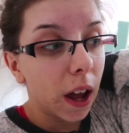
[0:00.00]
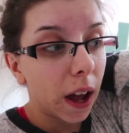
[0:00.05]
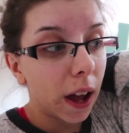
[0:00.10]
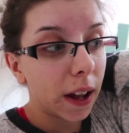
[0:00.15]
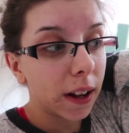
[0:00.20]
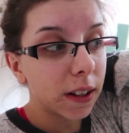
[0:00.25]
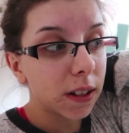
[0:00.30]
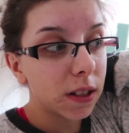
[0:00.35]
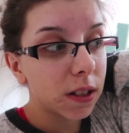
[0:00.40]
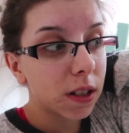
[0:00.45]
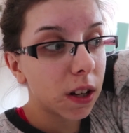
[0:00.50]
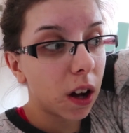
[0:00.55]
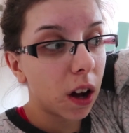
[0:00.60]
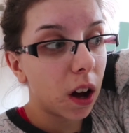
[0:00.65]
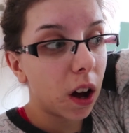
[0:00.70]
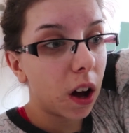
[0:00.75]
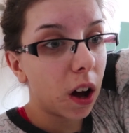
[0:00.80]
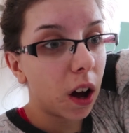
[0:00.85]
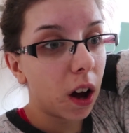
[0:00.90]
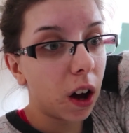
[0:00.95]
And
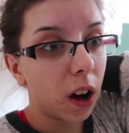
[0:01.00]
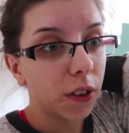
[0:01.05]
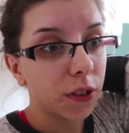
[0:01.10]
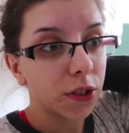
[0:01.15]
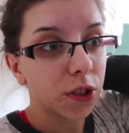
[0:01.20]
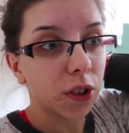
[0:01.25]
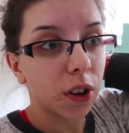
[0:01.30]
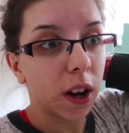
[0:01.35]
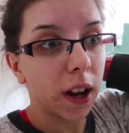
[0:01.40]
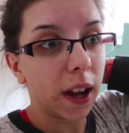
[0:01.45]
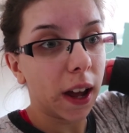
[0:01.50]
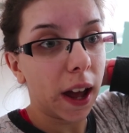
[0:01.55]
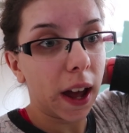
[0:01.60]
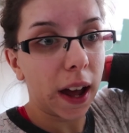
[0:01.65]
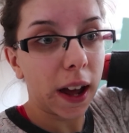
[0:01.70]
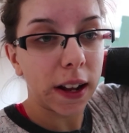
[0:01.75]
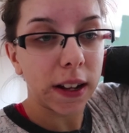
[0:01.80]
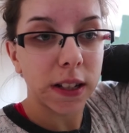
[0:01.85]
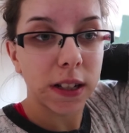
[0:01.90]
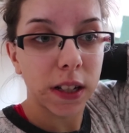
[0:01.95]
after I
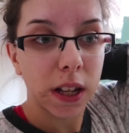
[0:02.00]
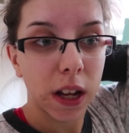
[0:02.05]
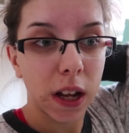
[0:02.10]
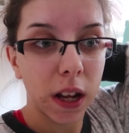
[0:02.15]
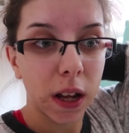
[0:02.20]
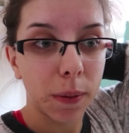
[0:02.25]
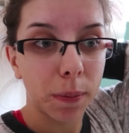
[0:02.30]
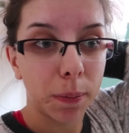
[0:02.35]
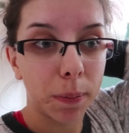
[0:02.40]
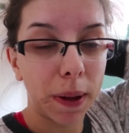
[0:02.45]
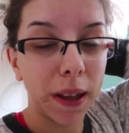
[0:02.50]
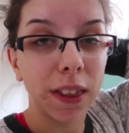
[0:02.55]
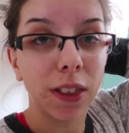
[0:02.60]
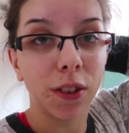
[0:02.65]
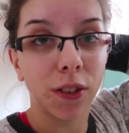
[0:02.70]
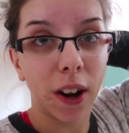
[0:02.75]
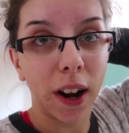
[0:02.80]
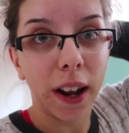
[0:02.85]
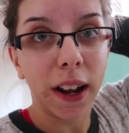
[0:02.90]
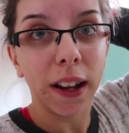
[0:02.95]
had
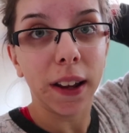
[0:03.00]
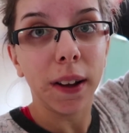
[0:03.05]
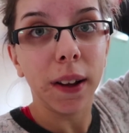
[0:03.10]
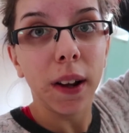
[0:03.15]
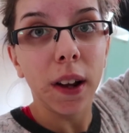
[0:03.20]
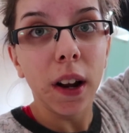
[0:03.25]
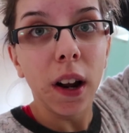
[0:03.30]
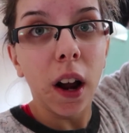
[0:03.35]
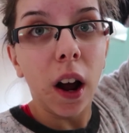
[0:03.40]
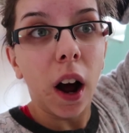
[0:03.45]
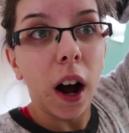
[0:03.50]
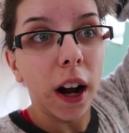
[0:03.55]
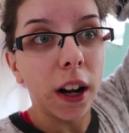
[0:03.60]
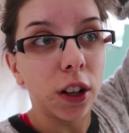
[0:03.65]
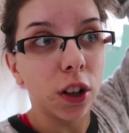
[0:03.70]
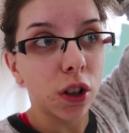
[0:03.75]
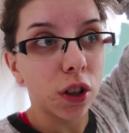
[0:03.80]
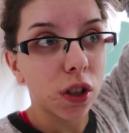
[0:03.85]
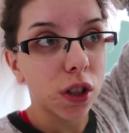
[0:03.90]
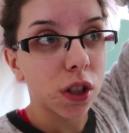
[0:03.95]
P3, I
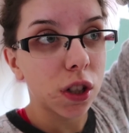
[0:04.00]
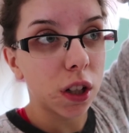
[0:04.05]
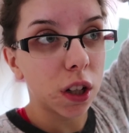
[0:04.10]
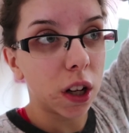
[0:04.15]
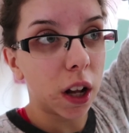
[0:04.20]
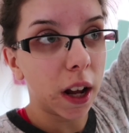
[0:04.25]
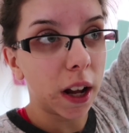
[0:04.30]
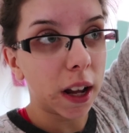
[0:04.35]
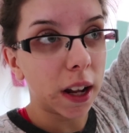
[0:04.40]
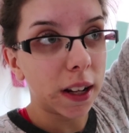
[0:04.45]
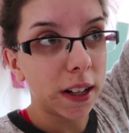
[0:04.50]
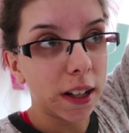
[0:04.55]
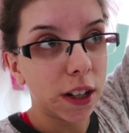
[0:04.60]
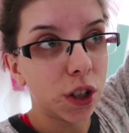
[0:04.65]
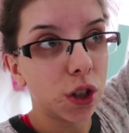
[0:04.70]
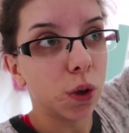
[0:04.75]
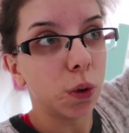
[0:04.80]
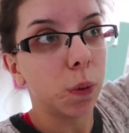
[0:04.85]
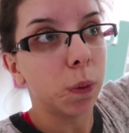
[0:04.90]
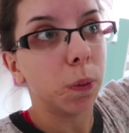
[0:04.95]
lost like
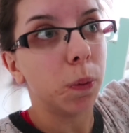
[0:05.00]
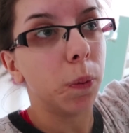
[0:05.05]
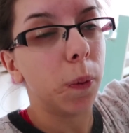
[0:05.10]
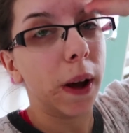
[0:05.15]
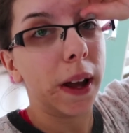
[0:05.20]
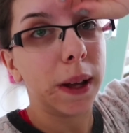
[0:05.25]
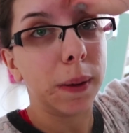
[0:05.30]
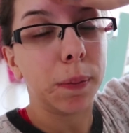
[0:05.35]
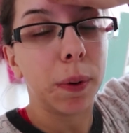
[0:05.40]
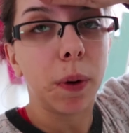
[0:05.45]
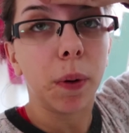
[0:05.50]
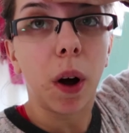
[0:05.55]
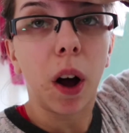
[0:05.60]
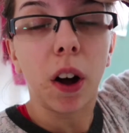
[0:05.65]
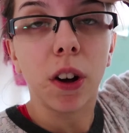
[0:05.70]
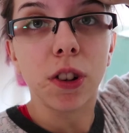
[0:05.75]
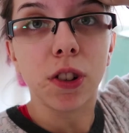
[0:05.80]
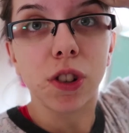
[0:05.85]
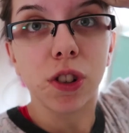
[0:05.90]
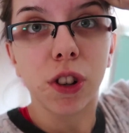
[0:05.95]
initial weight, but
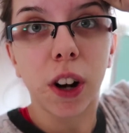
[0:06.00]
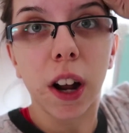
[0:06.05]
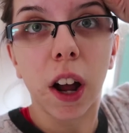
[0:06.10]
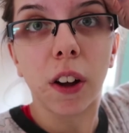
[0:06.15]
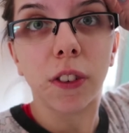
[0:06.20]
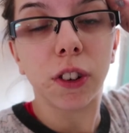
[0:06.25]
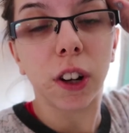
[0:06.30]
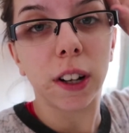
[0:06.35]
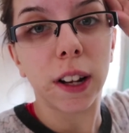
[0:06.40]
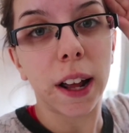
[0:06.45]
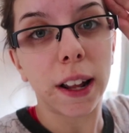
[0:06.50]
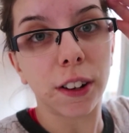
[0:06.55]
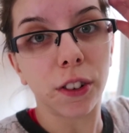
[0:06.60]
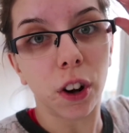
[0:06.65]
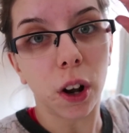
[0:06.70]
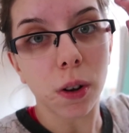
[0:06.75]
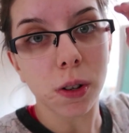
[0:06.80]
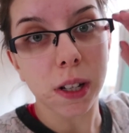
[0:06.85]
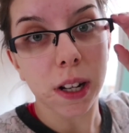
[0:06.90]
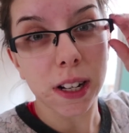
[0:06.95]
straight after I'd had
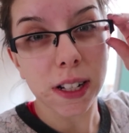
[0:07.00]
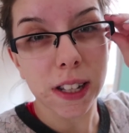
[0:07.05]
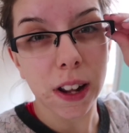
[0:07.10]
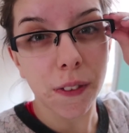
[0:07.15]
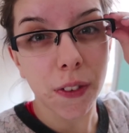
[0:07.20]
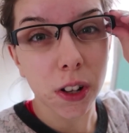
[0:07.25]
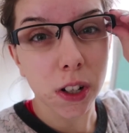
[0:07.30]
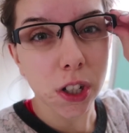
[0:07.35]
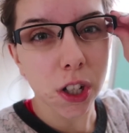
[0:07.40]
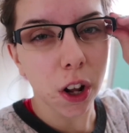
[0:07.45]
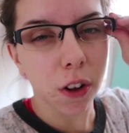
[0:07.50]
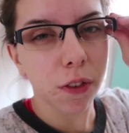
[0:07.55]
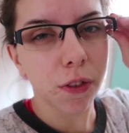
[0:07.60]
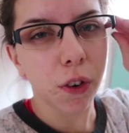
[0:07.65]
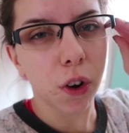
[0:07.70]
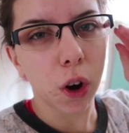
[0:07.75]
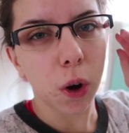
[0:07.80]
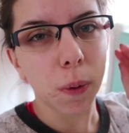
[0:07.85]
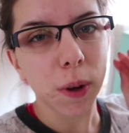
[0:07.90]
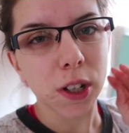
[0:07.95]
her, I was like 7 stone
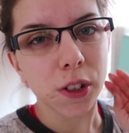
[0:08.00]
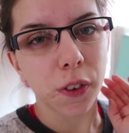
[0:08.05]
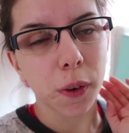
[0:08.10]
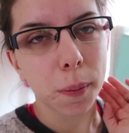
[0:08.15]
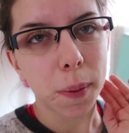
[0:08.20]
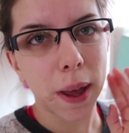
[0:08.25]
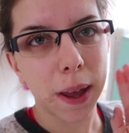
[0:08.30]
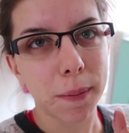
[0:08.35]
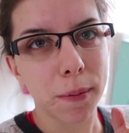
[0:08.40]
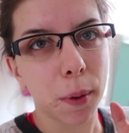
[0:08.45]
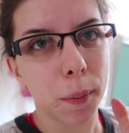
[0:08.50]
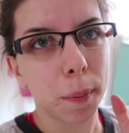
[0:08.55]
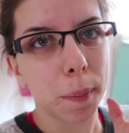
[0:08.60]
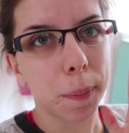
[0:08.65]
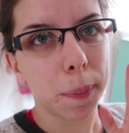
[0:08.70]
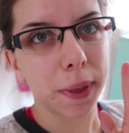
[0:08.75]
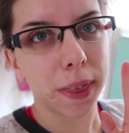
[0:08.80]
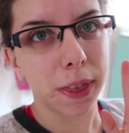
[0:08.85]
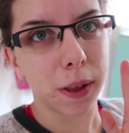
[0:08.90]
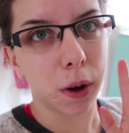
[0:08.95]
4, which for me
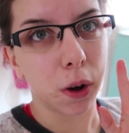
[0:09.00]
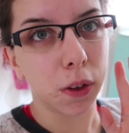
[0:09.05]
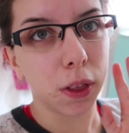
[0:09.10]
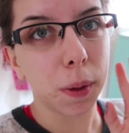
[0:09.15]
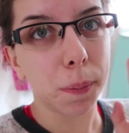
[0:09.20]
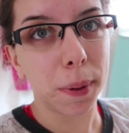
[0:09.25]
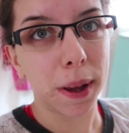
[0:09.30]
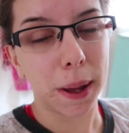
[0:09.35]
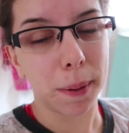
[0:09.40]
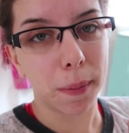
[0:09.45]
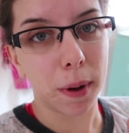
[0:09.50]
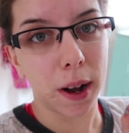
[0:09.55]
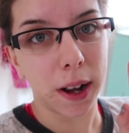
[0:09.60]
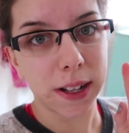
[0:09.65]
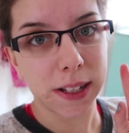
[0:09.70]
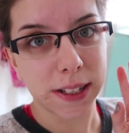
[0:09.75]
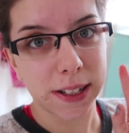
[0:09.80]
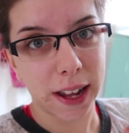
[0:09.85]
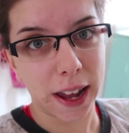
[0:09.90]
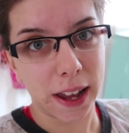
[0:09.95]
on the
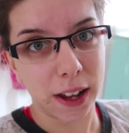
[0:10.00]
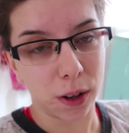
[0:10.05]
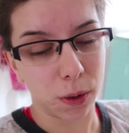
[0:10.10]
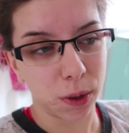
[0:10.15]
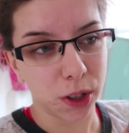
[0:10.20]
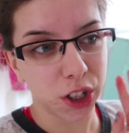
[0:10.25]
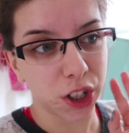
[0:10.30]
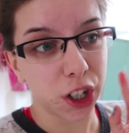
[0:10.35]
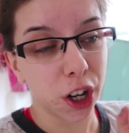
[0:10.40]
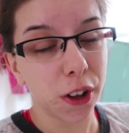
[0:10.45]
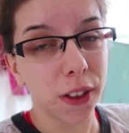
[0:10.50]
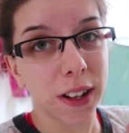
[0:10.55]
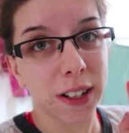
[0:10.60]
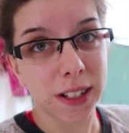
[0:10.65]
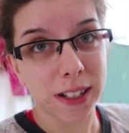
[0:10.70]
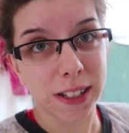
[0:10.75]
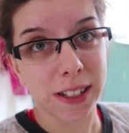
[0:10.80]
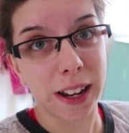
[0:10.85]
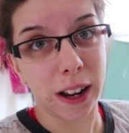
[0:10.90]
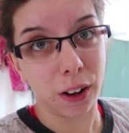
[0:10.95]
BMI scale, which I know that
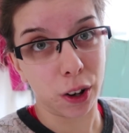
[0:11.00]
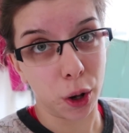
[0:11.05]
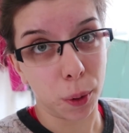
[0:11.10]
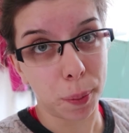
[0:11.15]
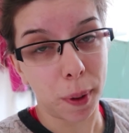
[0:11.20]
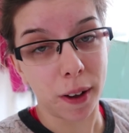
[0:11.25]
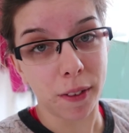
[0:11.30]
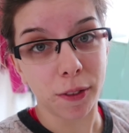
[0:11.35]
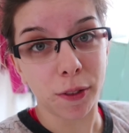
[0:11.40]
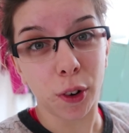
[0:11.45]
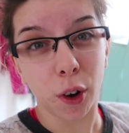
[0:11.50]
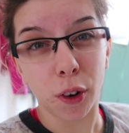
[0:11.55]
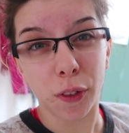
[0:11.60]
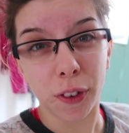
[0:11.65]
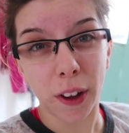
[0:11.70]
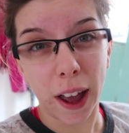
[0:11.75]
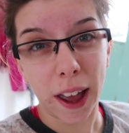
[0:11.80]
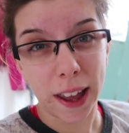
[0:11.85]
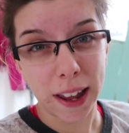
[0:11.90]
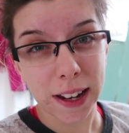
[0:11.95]
doesn't sound a lot, but I'm 4
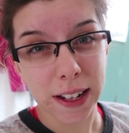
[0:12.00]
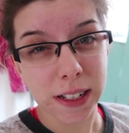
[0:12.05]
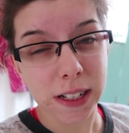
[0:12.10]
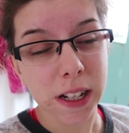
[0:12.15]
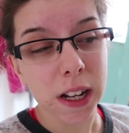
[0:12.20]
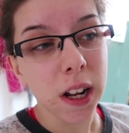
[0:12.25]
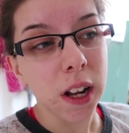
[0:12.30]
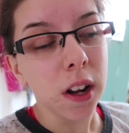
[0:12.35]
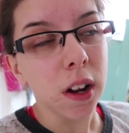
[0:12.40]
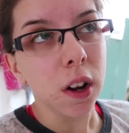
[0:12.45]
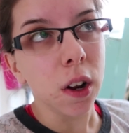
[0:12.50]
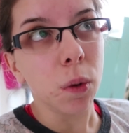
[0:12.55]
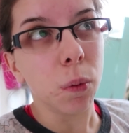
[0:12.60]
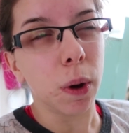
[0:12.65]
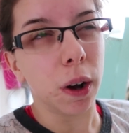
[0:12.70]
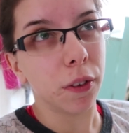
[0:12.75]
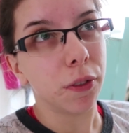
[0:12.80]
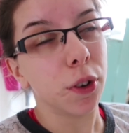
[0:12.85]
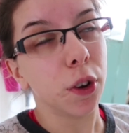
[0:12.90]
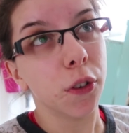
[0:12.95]
foot 8,
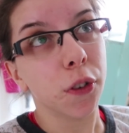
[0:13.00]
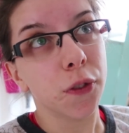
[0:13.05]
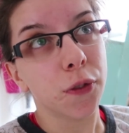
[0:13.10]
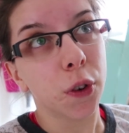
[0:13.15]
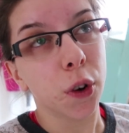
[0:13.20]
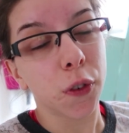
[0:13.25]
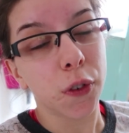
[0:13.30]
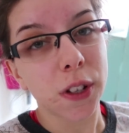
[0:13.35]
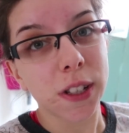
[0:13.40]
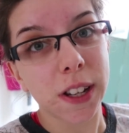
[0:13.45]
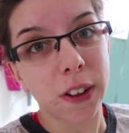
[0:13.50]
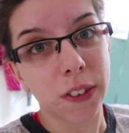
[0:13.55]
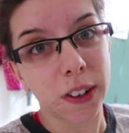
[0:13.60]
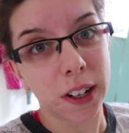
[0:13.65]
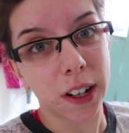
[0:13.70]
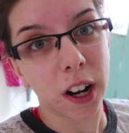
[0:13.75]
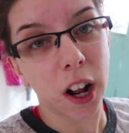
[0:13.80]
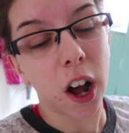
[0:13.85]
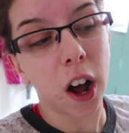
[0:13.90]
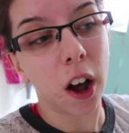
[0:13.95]
well 4 foot
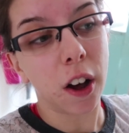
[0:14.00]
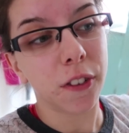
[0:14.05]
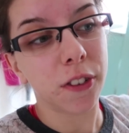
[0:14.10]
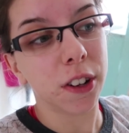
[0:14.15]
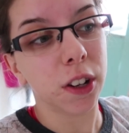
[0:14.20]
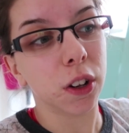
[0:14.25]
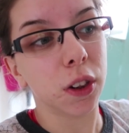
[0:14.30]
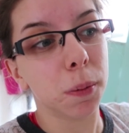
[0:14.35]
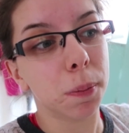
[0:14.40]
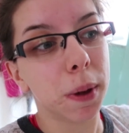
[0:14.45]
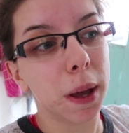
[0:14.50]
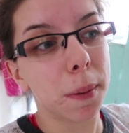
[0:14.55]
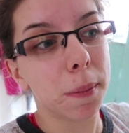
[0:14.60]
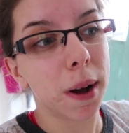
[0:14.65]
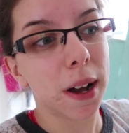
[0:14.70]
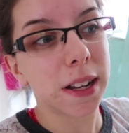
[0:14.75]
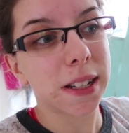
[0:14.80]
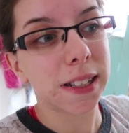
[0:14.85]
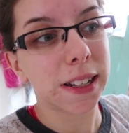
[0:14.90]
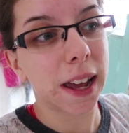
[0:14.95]
7 and a half, and on the
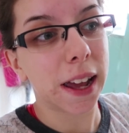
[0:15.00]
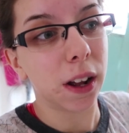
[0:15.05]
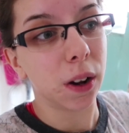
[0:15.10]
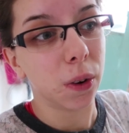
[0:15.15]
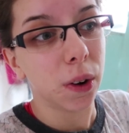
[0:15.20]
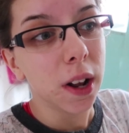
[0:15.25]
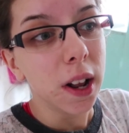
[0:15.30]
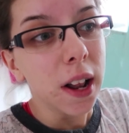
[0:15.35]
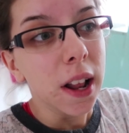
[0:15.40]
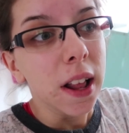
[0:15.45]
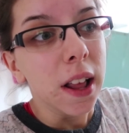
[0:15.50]
BMI scale,